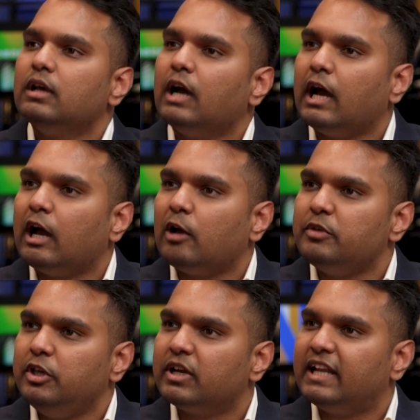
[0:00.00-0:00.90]
Uh,
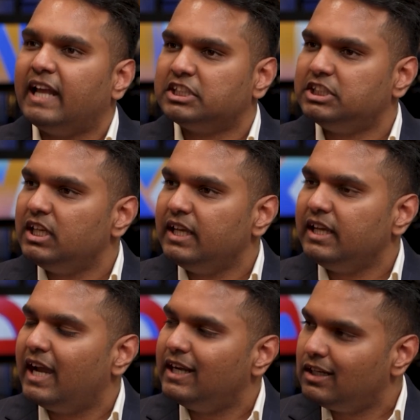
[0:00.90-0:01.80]
you can
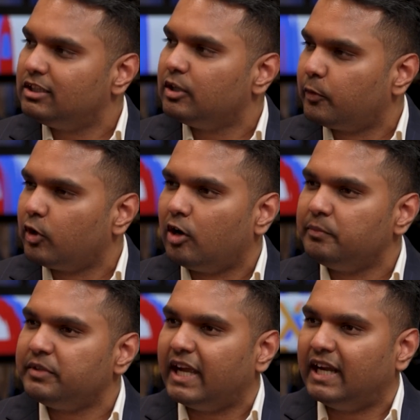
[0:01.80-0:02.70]
actually edit the
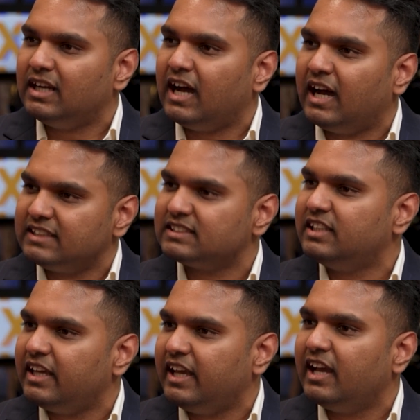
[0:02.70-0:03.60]
prompt and ask
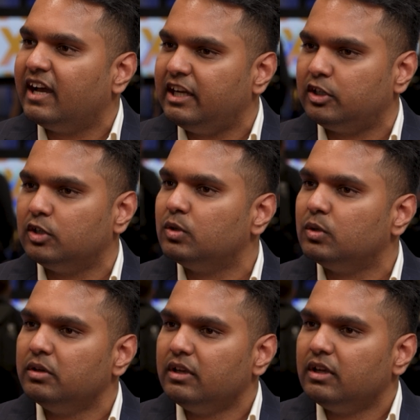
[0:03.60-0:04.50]
the A I
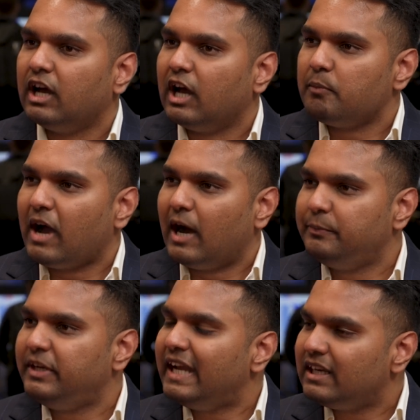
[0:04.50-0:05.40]
to um,
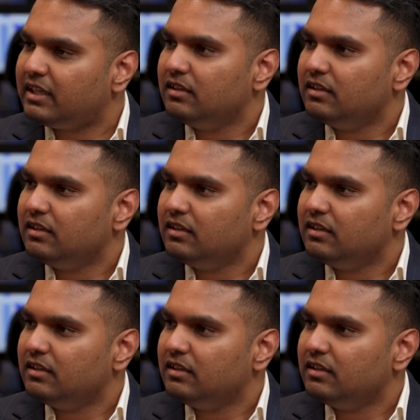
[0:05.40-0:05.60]
update